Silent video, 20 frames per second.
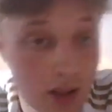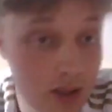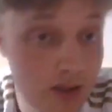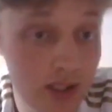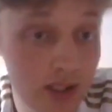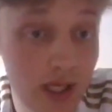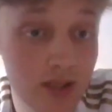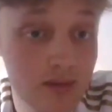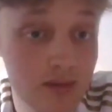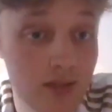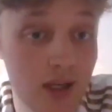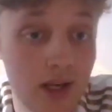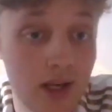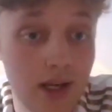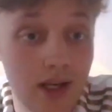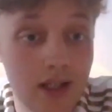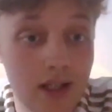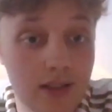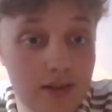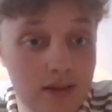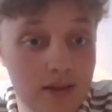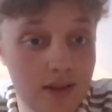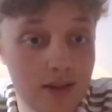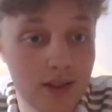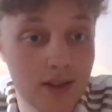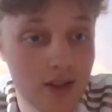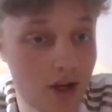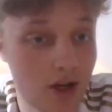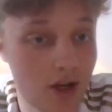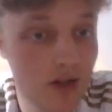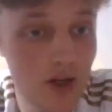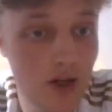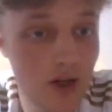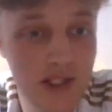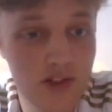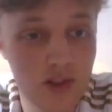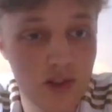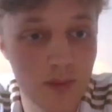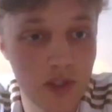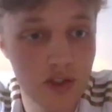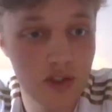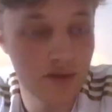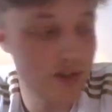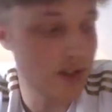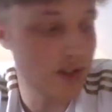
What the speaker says: Can't comment too much other